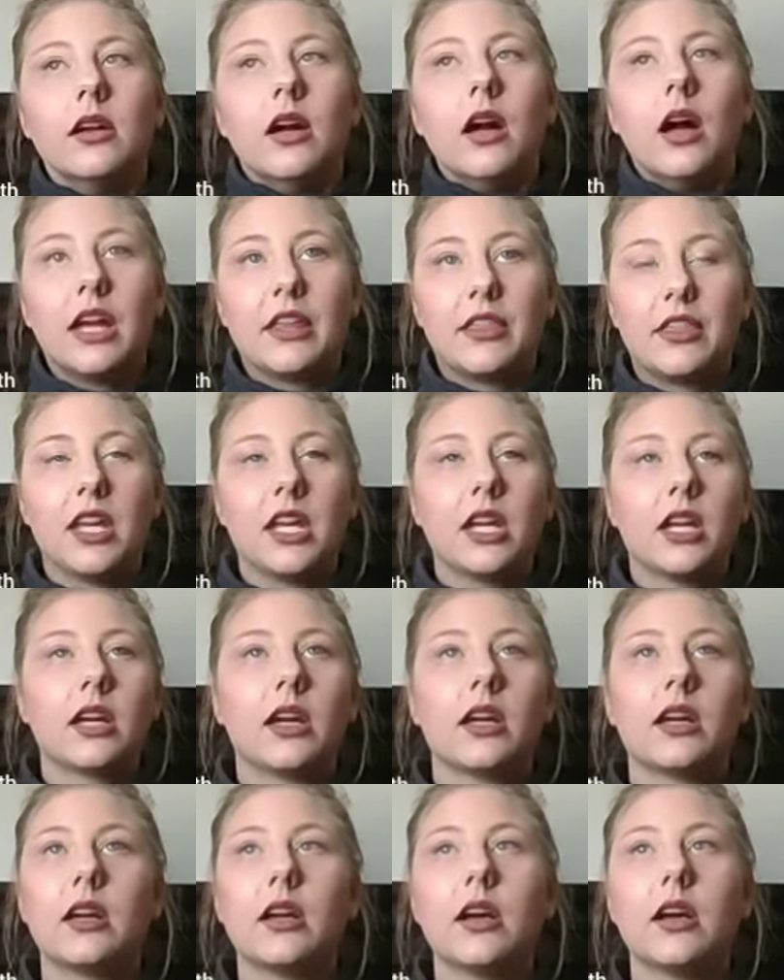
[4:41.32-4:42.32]
I think
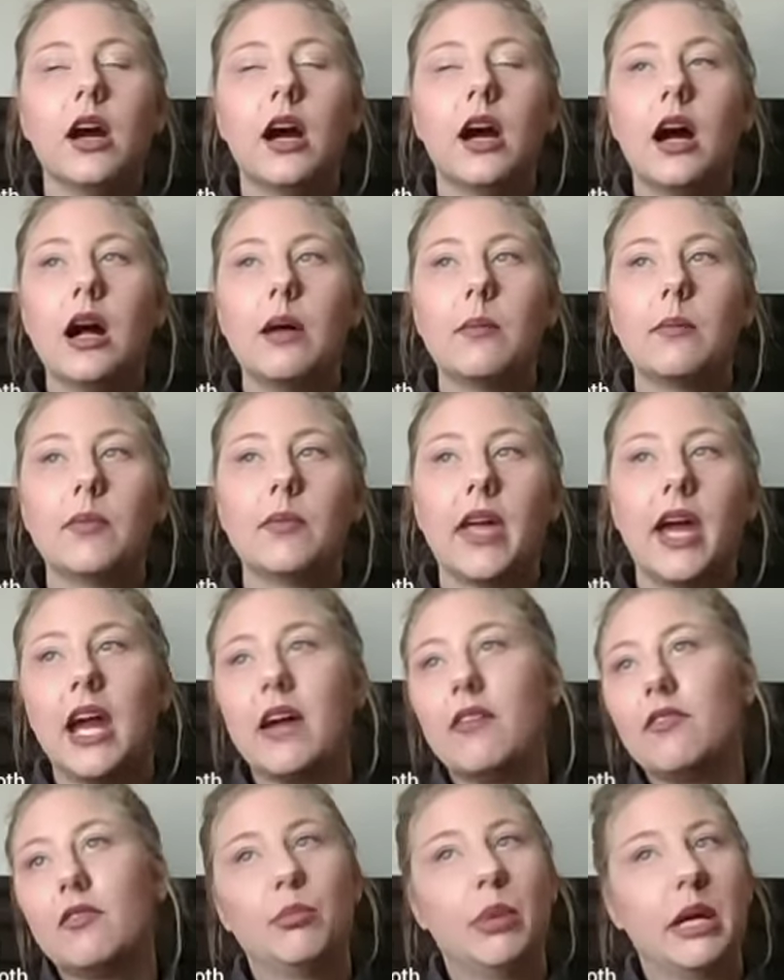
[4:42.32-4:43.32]
I
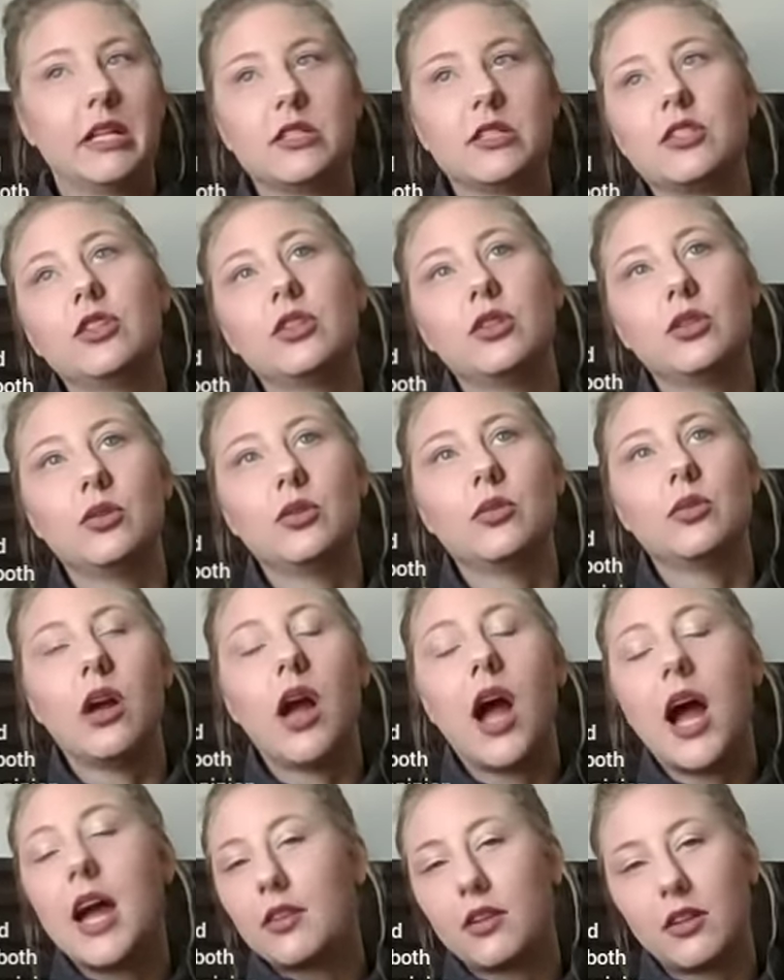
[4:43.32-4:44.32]
haven't been to
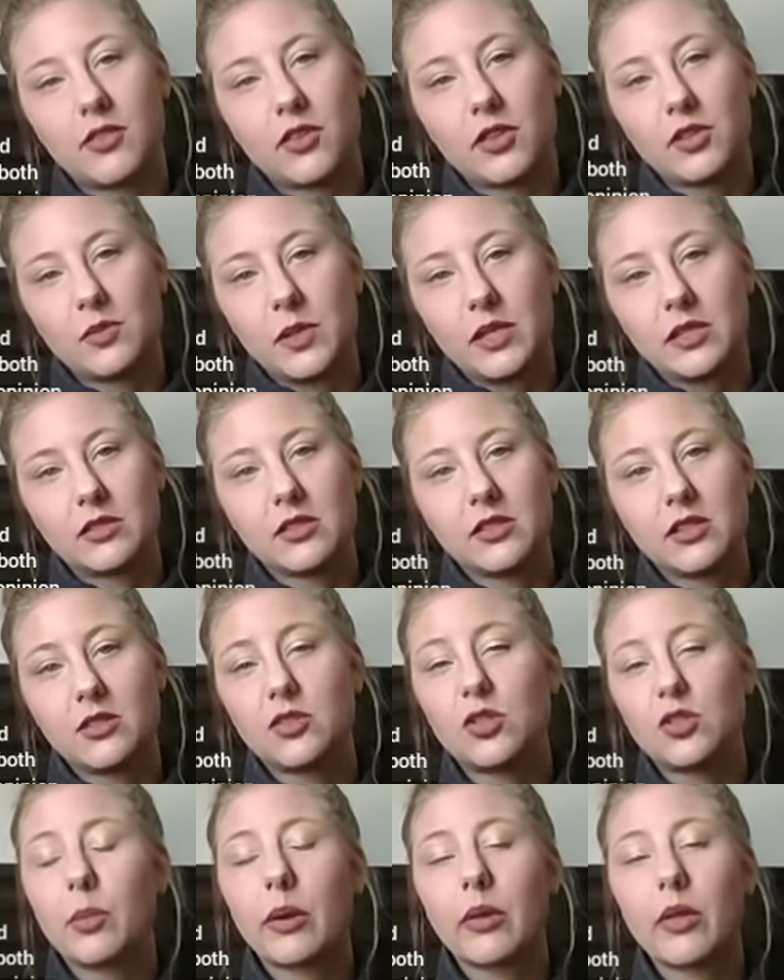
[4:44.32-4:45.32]
either of those places in a
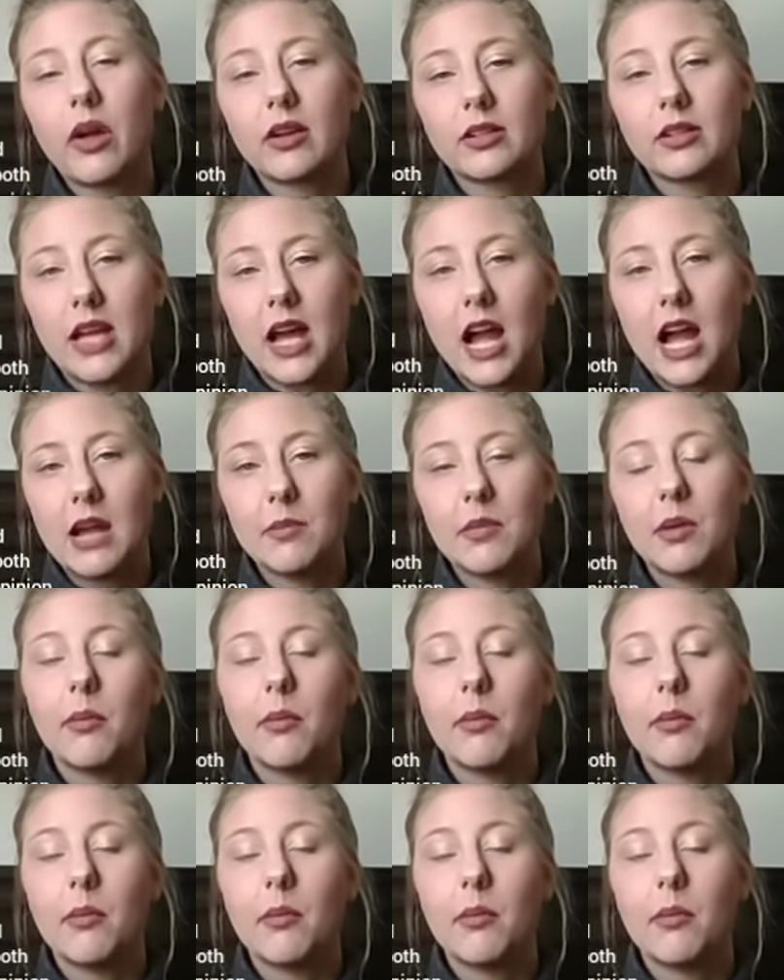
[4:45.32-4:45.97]
super long time.